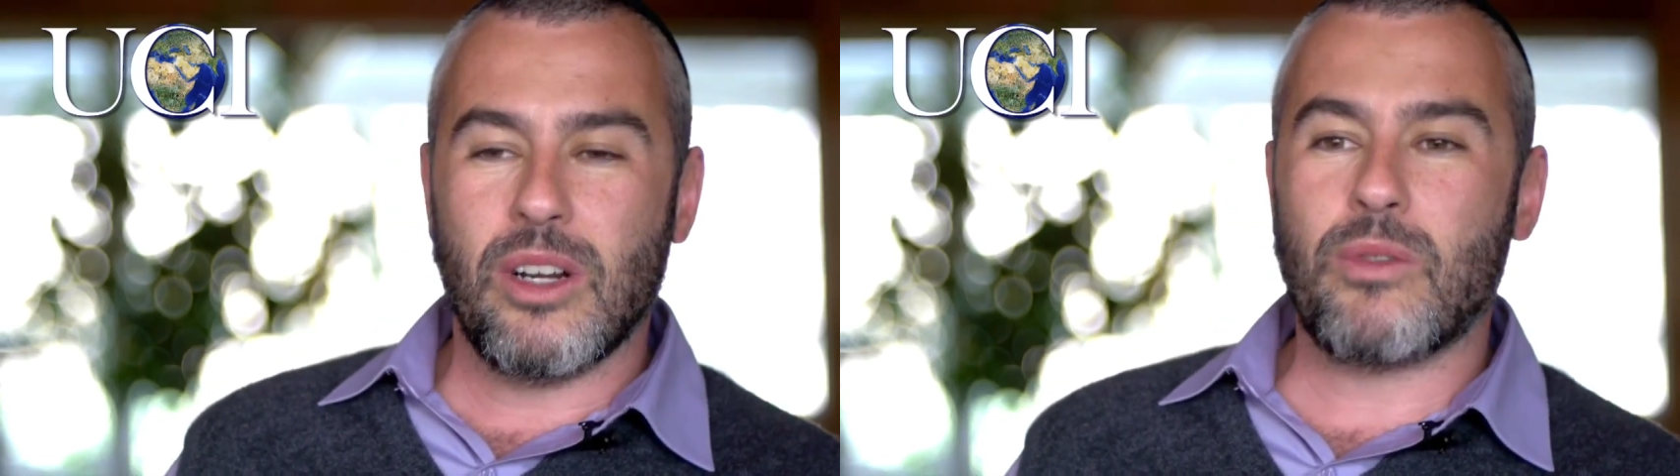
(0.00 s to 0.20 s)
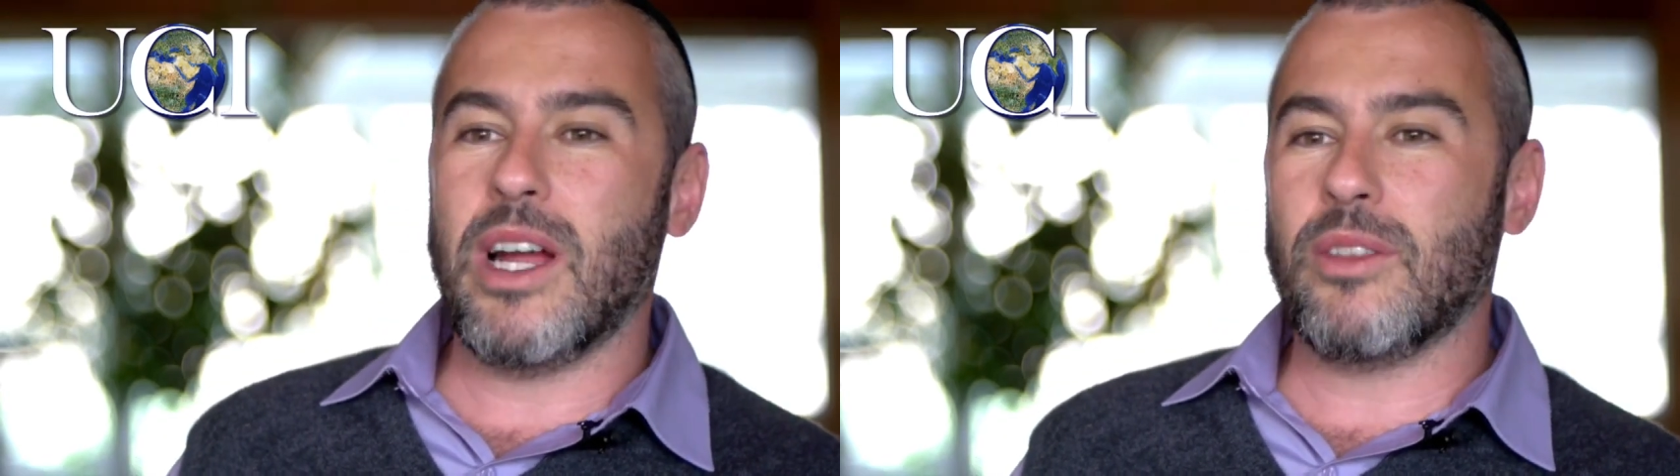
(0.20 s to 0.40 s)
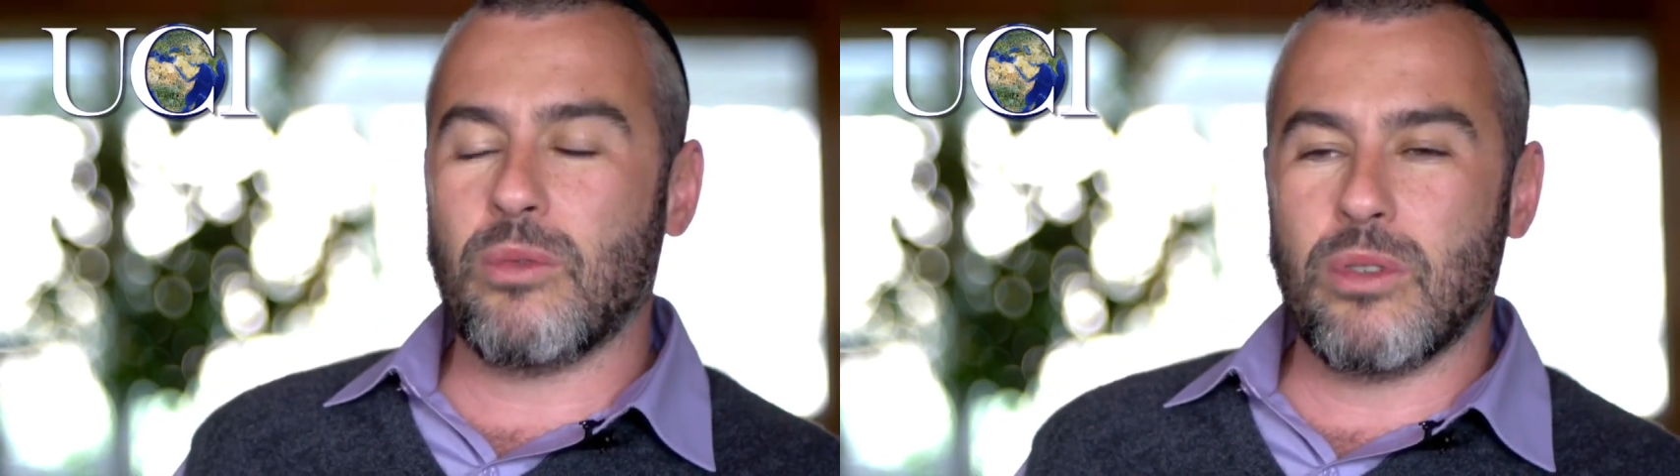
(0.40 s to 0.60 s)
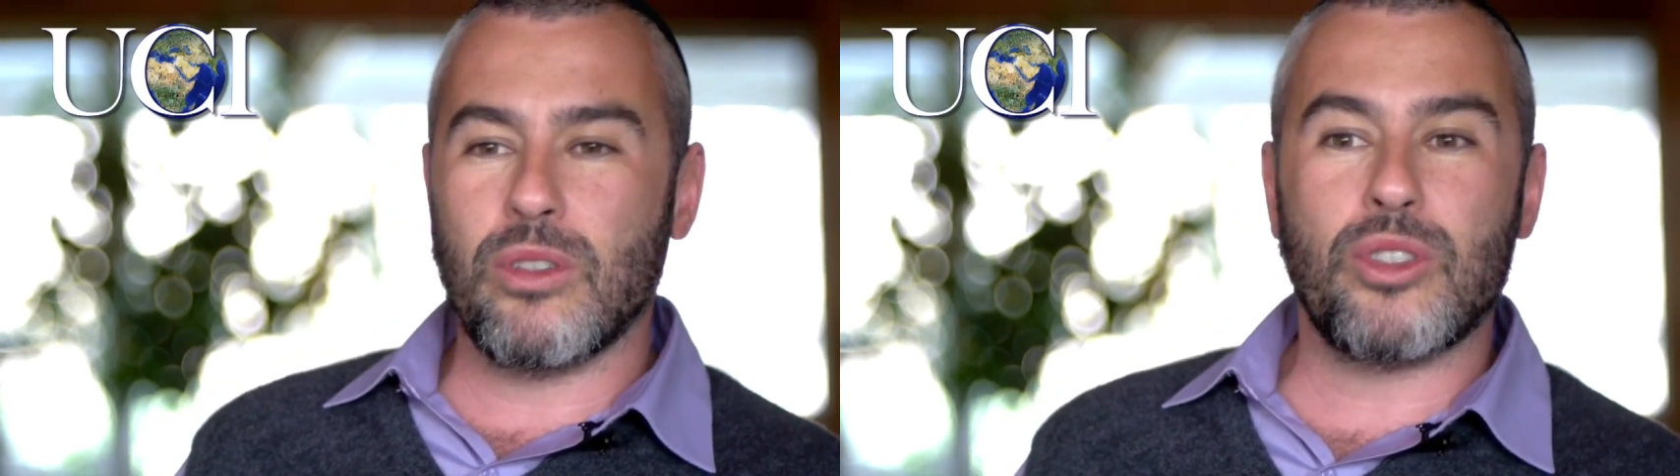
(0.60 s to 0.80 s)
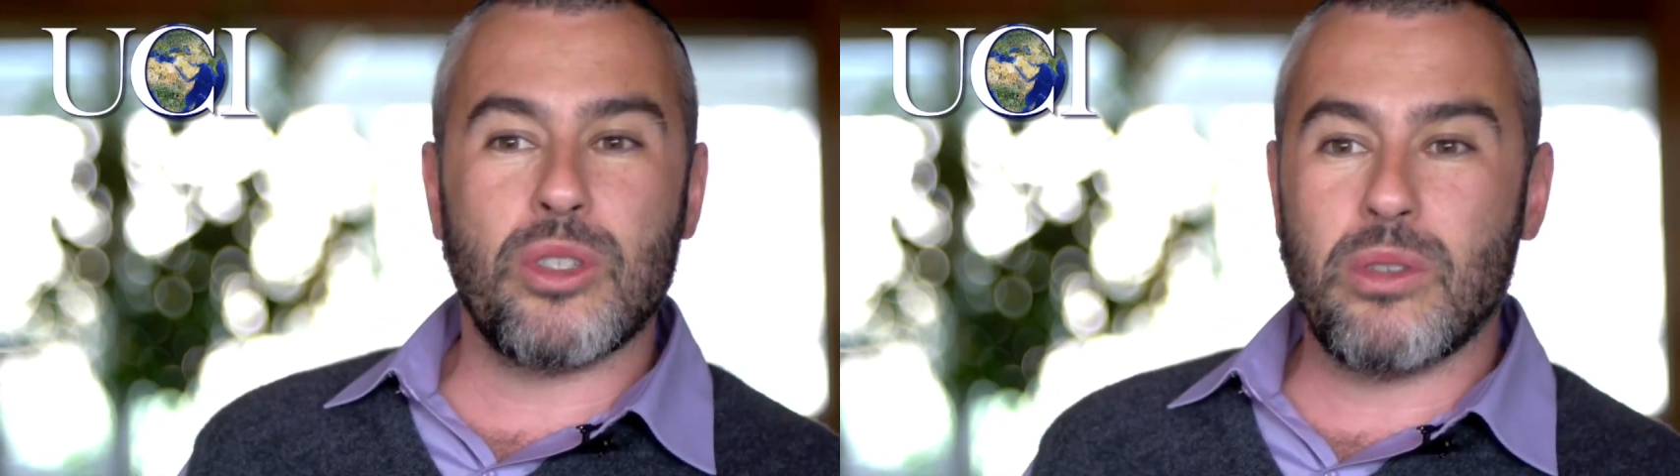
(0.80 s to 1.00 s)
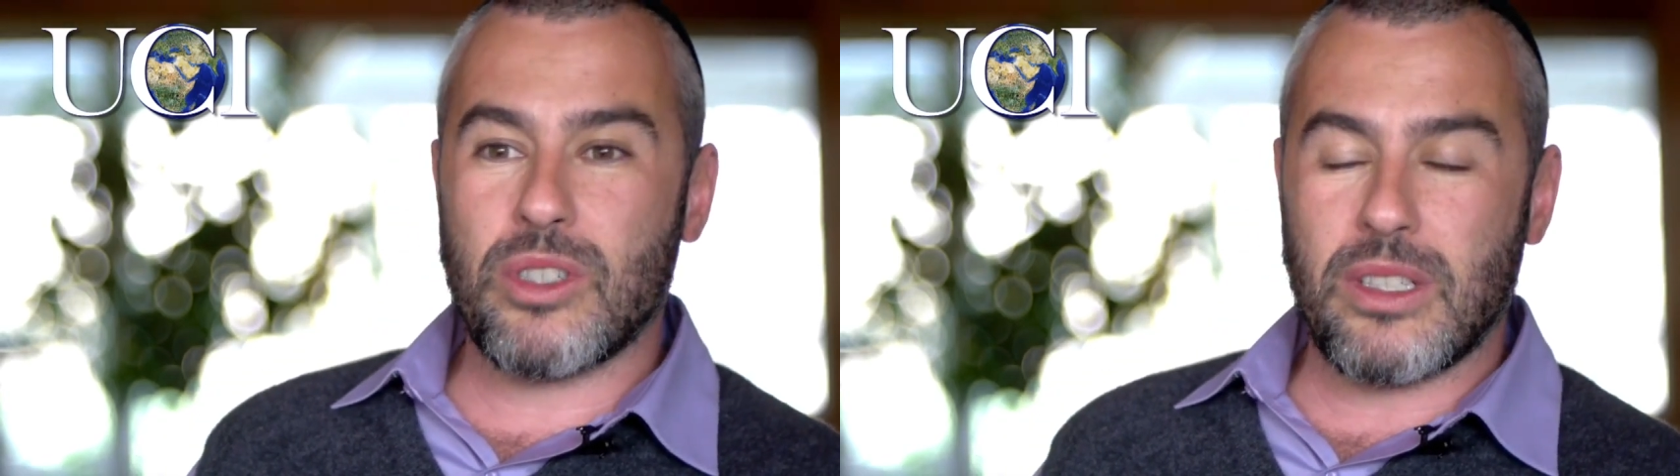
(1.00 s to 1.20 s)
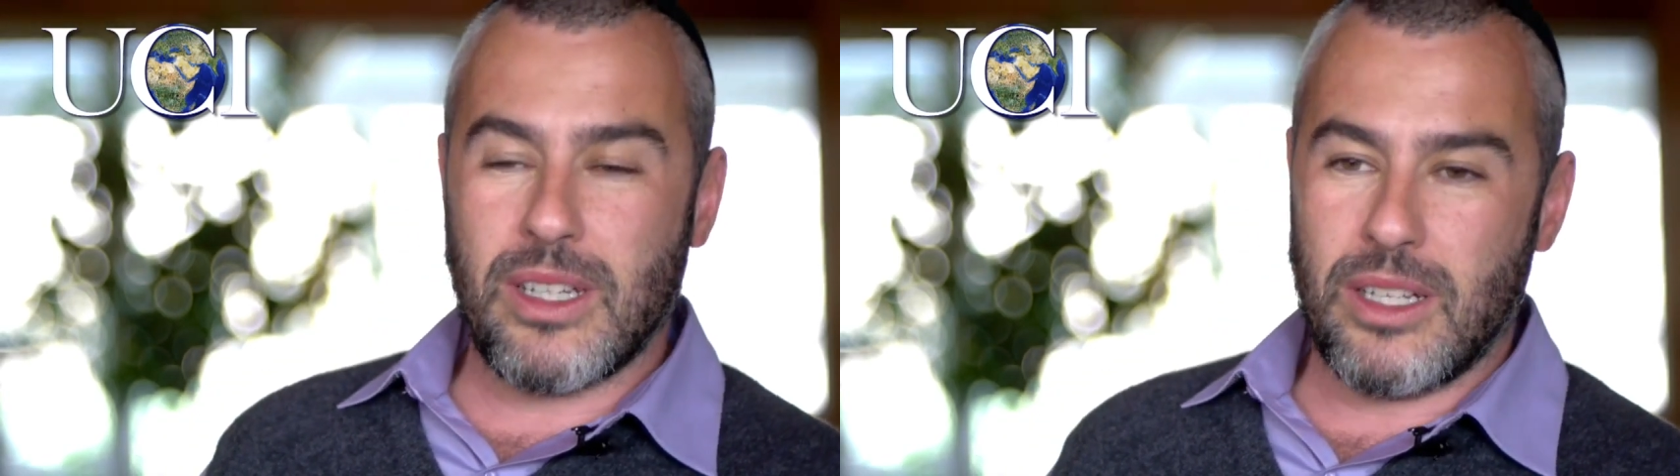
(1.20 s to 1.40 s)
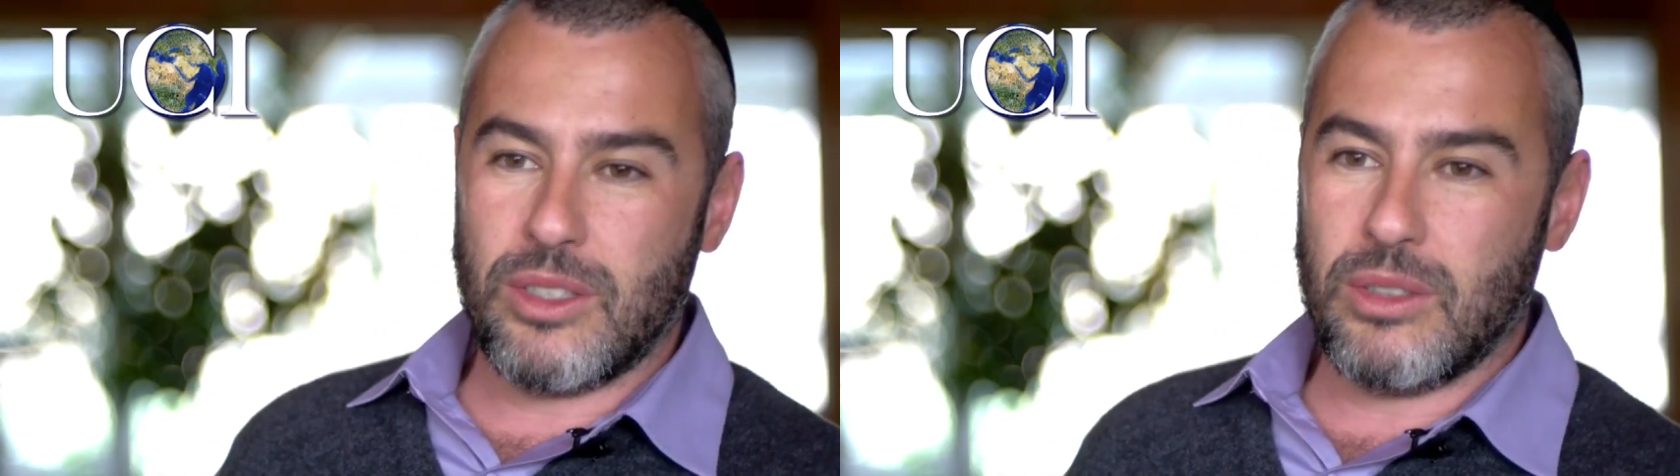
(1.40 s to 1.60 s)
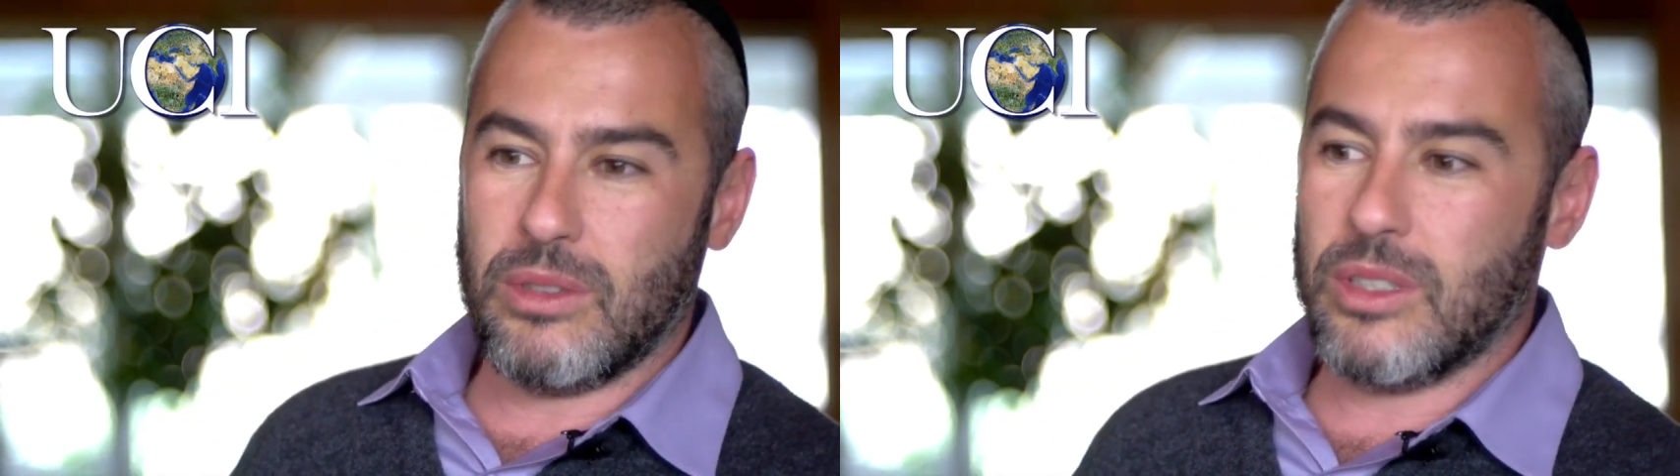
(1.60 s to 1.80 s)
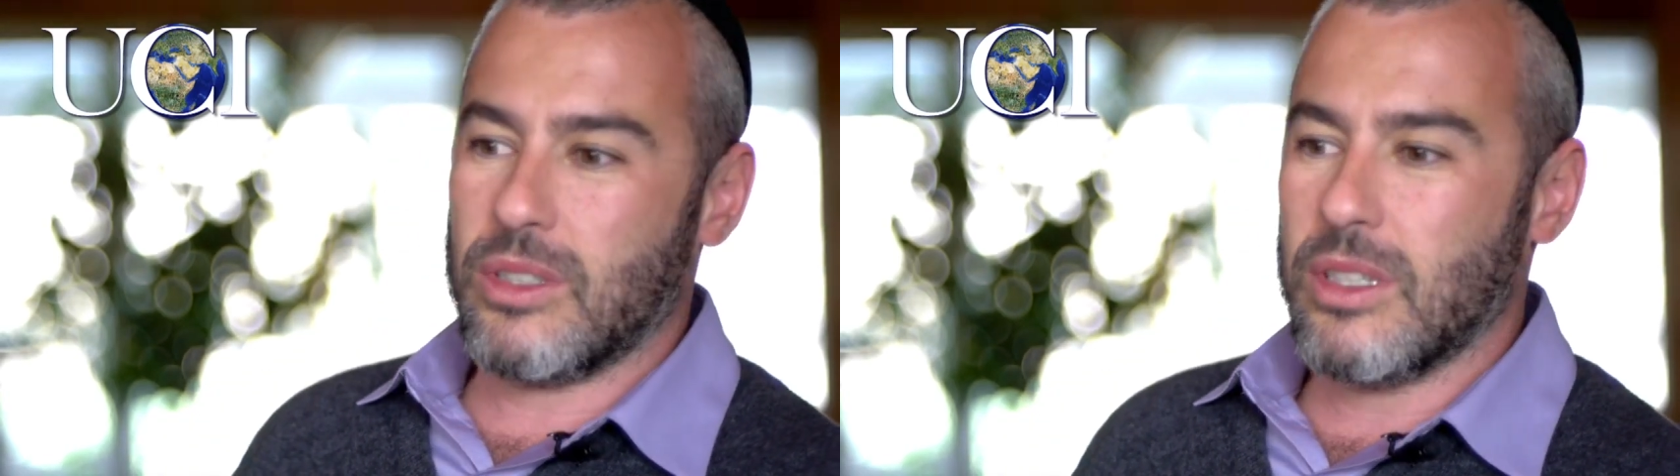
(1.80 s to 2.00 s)
around the world, Jewish and
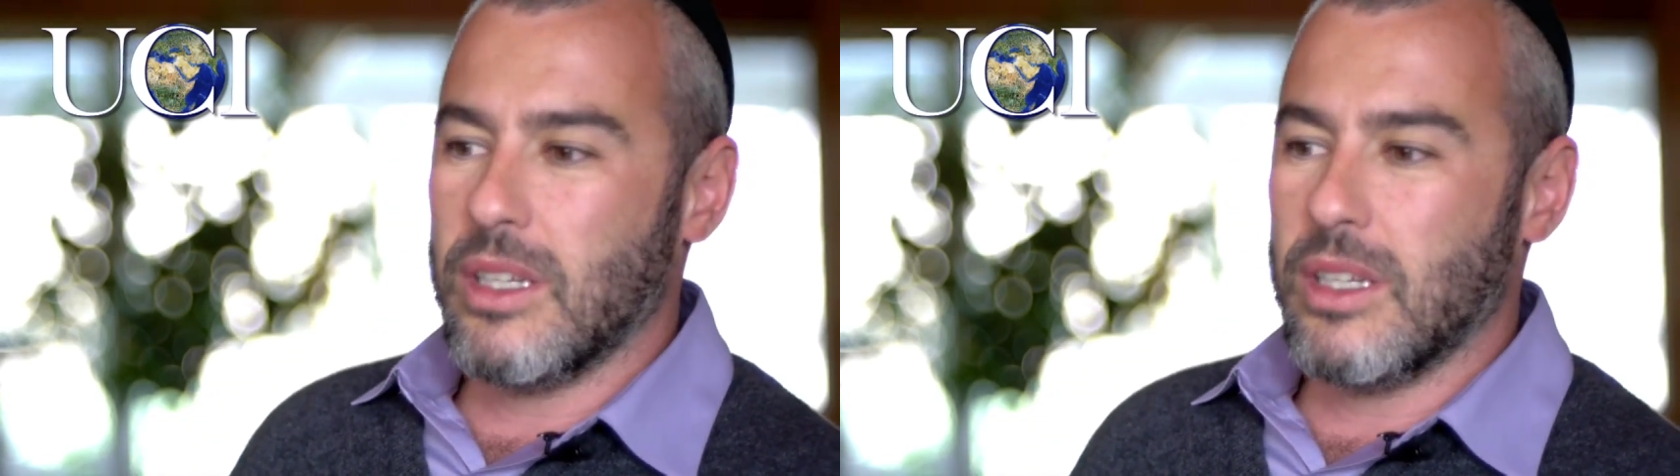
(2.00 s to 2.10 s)
non-Jewish.